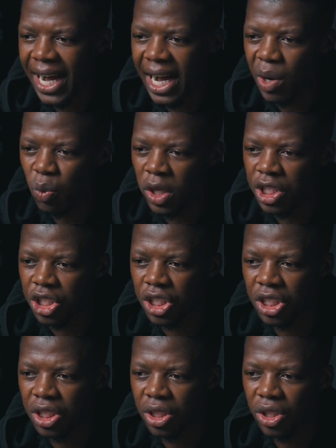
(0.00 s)

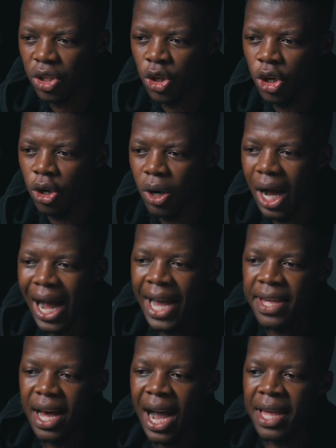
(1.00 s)
Which,
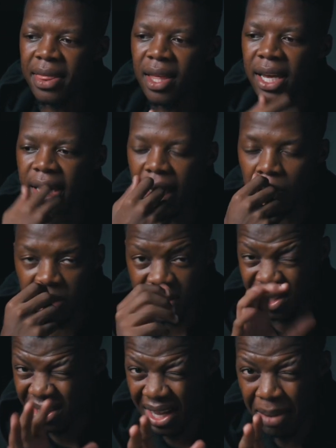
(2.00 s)
I think it
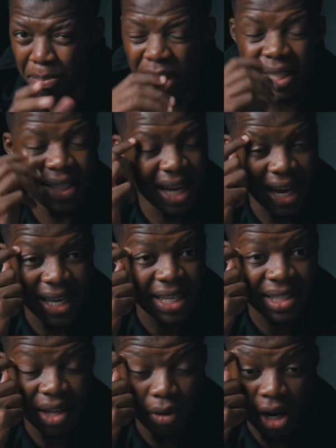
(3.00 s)
was a bit
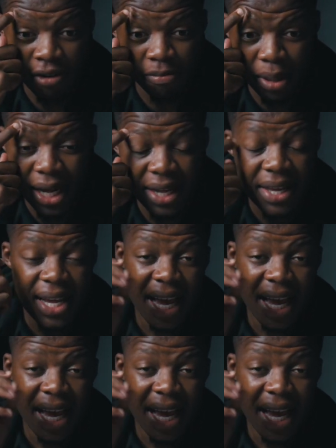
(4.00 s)
against the run of play.